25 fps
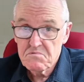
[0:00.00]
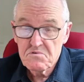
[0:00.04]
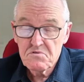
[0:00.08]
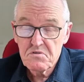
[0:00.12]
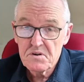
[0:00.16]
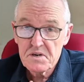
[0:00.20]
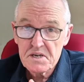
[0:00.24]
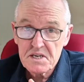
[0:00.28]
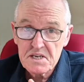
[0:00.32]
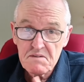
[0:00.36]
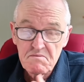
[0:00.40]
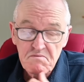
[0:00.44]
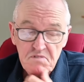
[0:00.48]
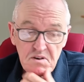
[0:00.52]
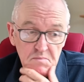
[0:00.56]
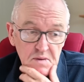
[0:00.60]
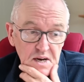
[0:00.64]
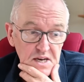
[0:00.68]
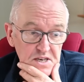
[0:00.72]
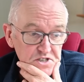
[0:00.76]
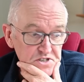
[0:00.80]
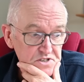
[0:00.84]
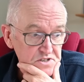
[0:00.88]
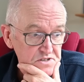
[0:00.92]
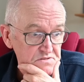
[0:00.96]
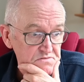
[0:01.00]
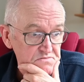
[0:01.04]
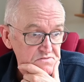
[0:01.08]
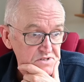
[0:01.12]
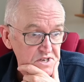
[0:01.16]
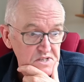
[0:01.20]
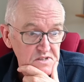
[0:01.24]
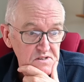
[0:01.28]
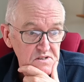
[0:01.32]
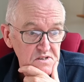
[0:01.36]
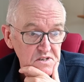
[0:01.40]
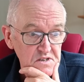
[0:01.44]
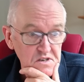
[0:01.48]
Chronic inflammation
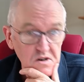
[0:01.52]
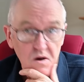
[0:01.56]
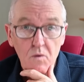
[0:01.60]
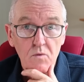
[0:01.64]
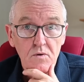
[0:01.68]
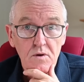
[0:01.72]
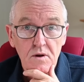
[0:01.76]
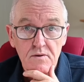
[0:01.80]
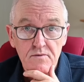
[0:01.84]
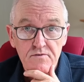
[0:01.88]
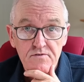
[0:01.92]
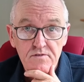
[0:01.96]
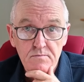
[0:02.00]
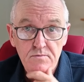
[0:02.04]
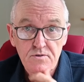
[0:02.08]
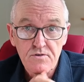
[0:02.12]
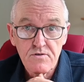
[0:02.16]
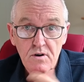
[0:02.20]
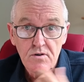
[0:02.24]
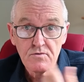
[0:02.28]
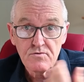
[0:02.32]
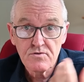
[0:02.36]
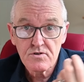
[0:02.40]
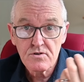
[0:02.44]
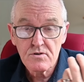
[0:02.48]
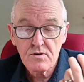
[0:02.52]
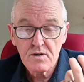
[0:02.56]
in the colon from Crohn's